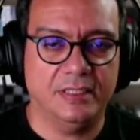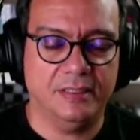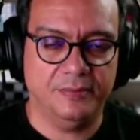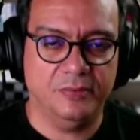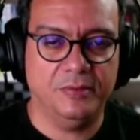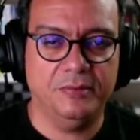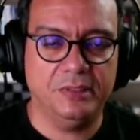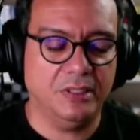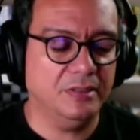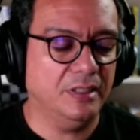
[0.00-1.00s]
We
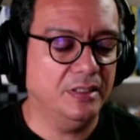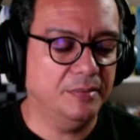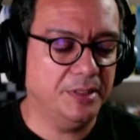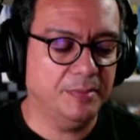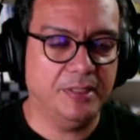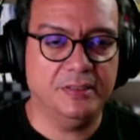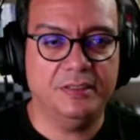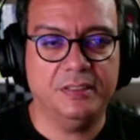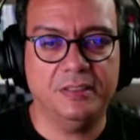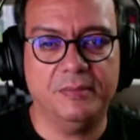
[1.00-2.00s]
talked a little bit about
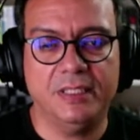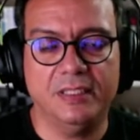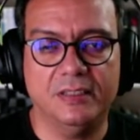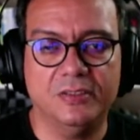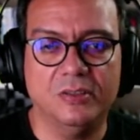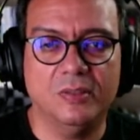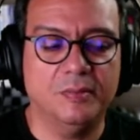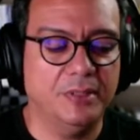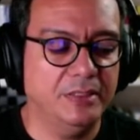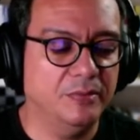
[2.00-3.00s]
decision making and so
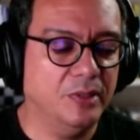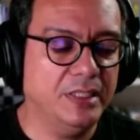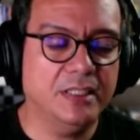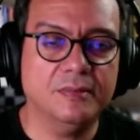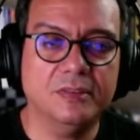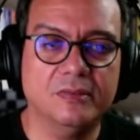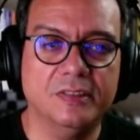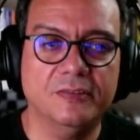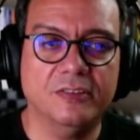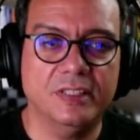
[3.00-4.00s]
on, but when it comes to
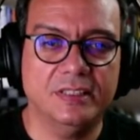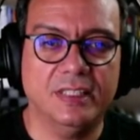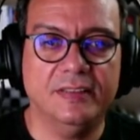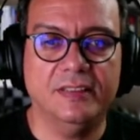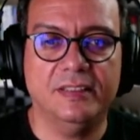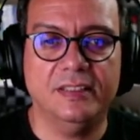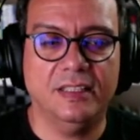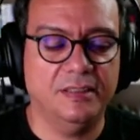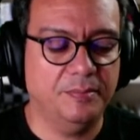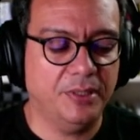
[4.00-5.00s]
influence, I think the
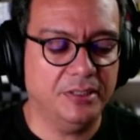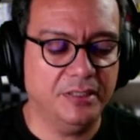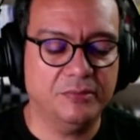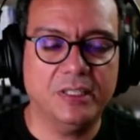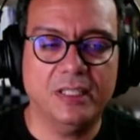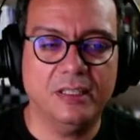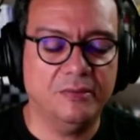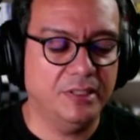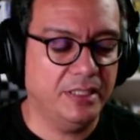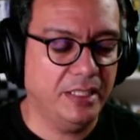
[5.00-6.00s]
other part that we cannot
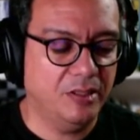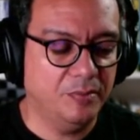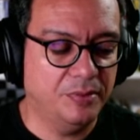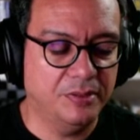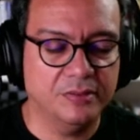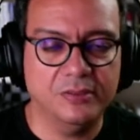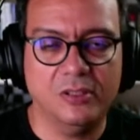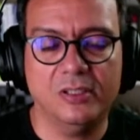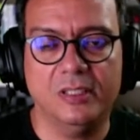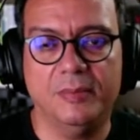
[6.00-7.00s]
really help
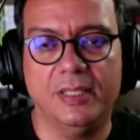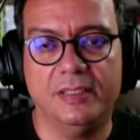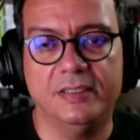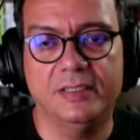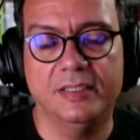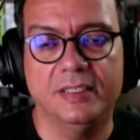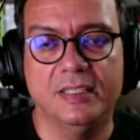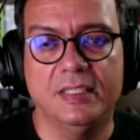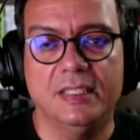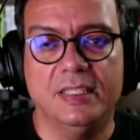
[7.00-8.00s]
talking about it
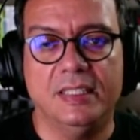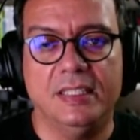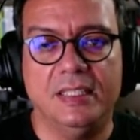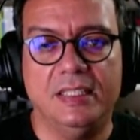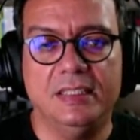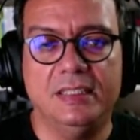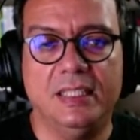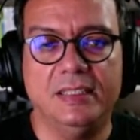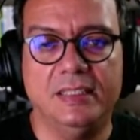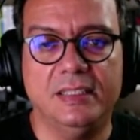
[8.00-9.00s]
is the
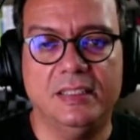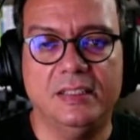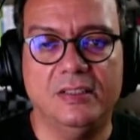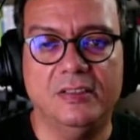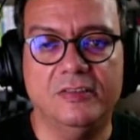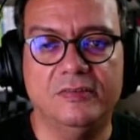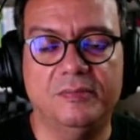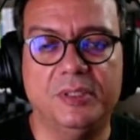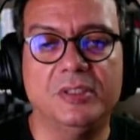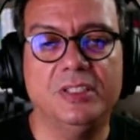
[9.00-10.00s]
idea of
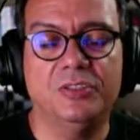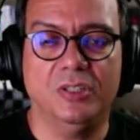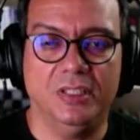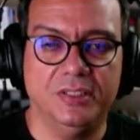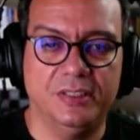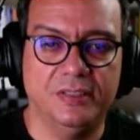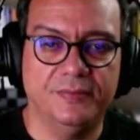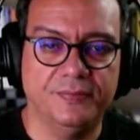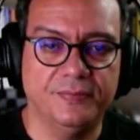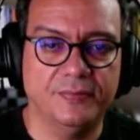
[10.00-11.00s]
building trust,
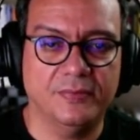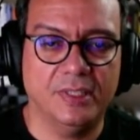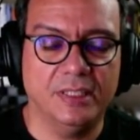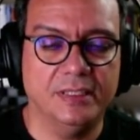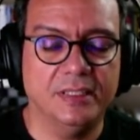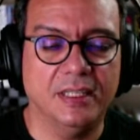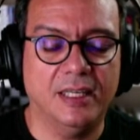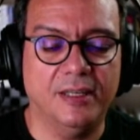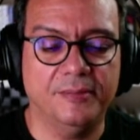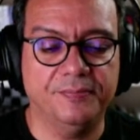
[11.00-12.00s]
right?
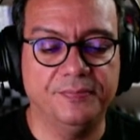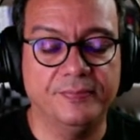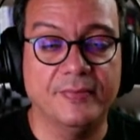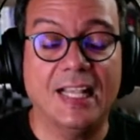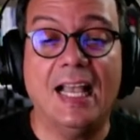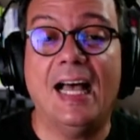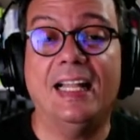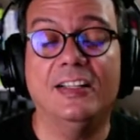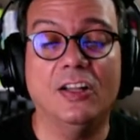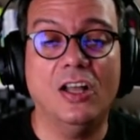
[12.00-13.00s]
A
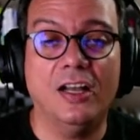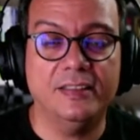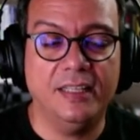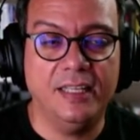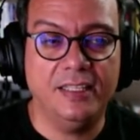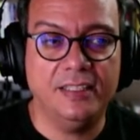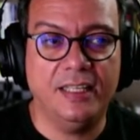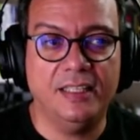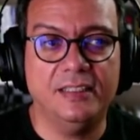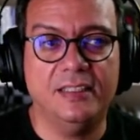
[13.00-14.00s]
lot,
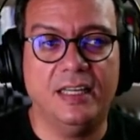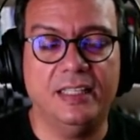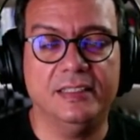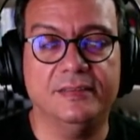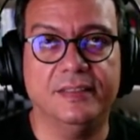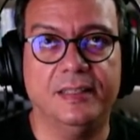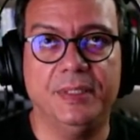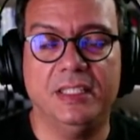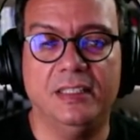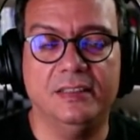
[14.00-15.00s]
and I
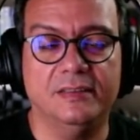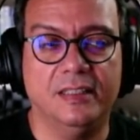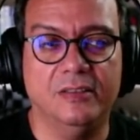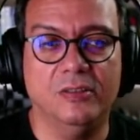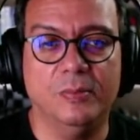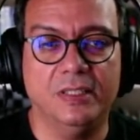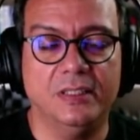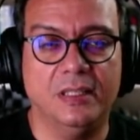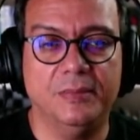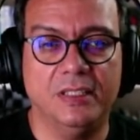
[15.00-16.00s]
mean, I hope
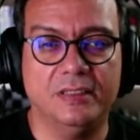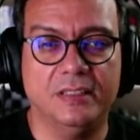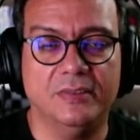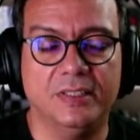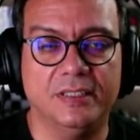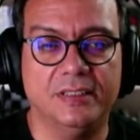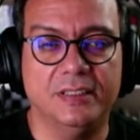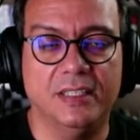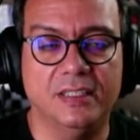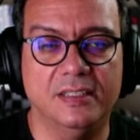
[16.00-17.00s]
I'm not sounding
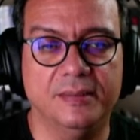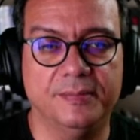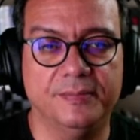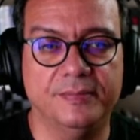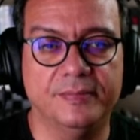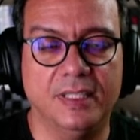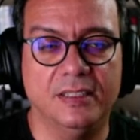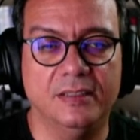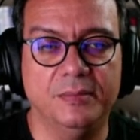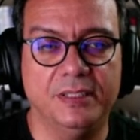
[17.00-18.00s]
a
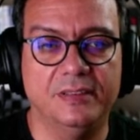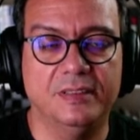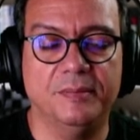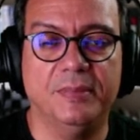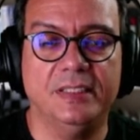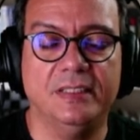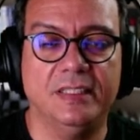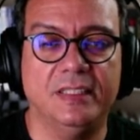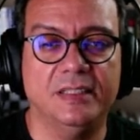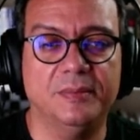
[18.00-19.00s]
little bit simplistic
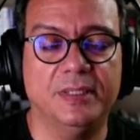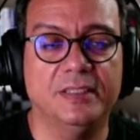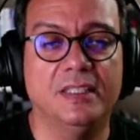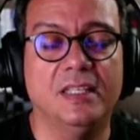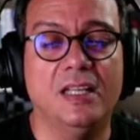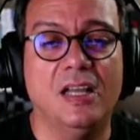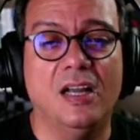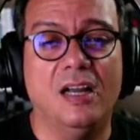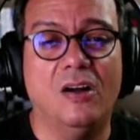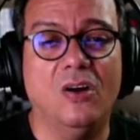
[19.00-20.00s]
here, but
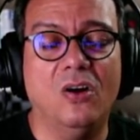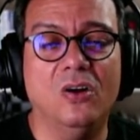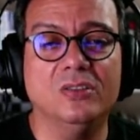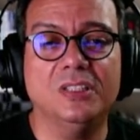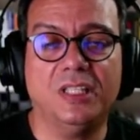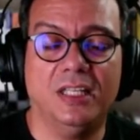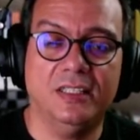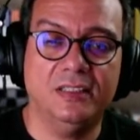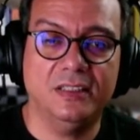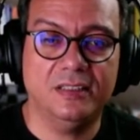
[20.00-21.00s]
all the
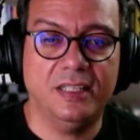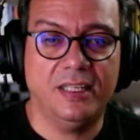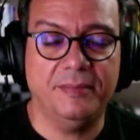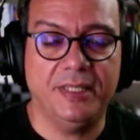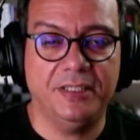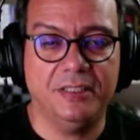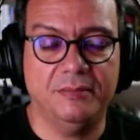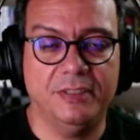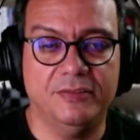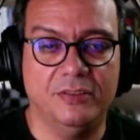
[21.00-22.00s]
challenges that I mentioned
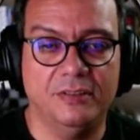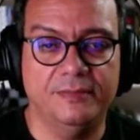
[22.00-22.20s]
before,